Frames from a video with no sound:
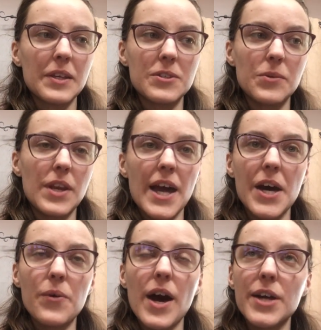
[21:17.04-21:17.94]
So
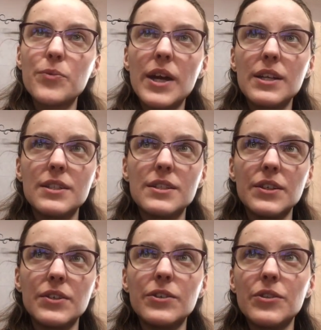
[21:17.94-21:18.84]
now I wait
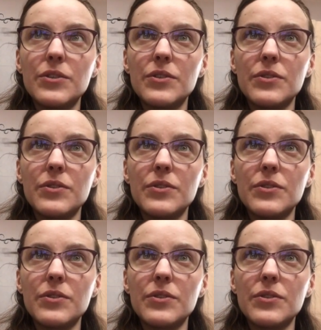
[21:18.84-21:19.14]
until